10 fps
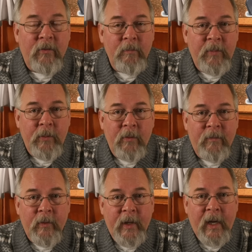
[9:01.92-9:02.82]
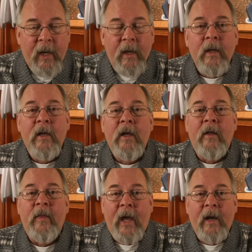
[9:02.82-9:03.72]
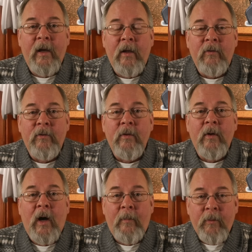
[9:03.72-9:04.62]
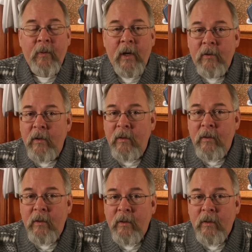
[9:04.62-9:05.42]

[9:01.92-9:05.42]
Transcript: this beautiful day. That is Operation